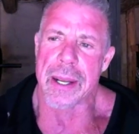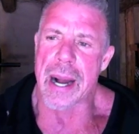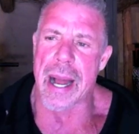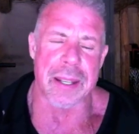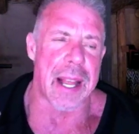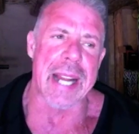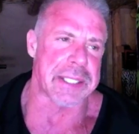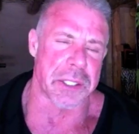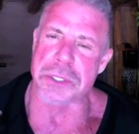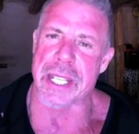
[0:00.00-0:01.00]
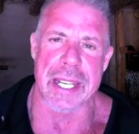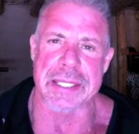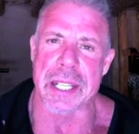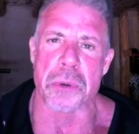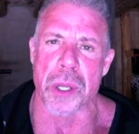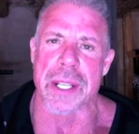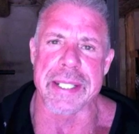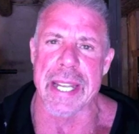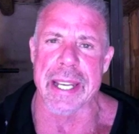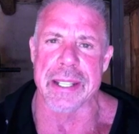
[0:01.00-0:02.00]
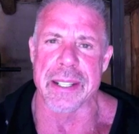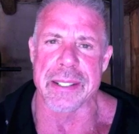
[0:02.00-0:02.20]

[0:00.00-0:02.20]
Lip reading: I like those kids. I really did.